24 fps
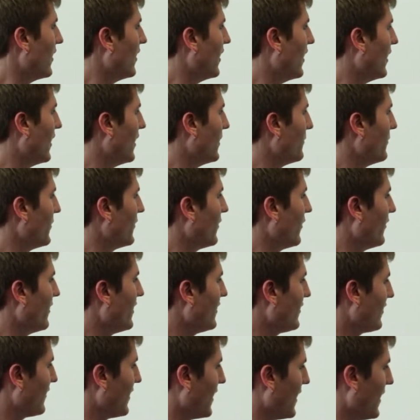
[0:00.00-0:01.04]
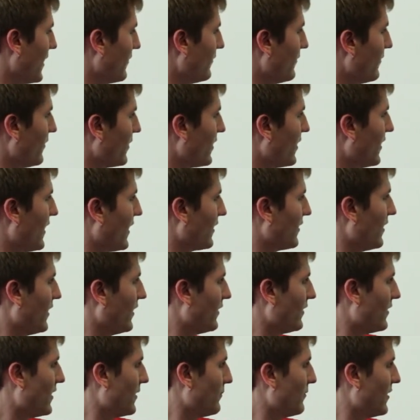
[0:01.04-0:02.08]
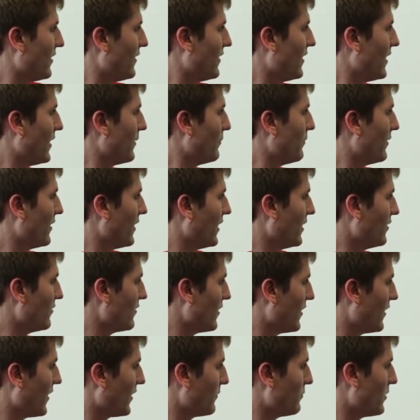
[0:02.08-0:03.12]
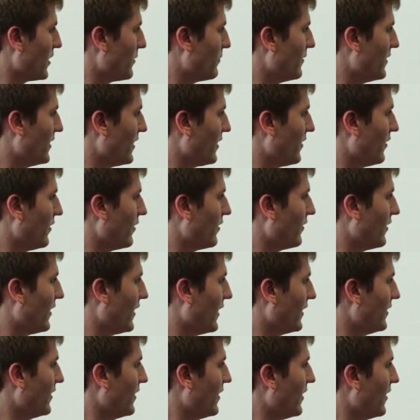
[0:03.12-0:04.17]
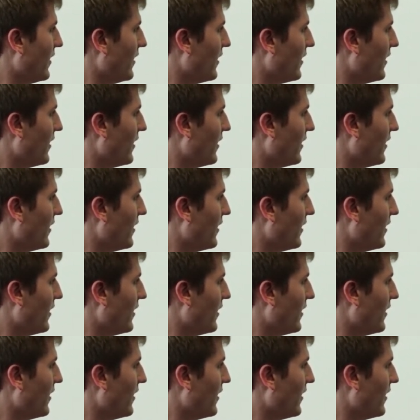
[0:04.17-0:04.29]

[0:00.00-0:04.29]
So this time, connecting tip to tip and drawing a perpendicular line,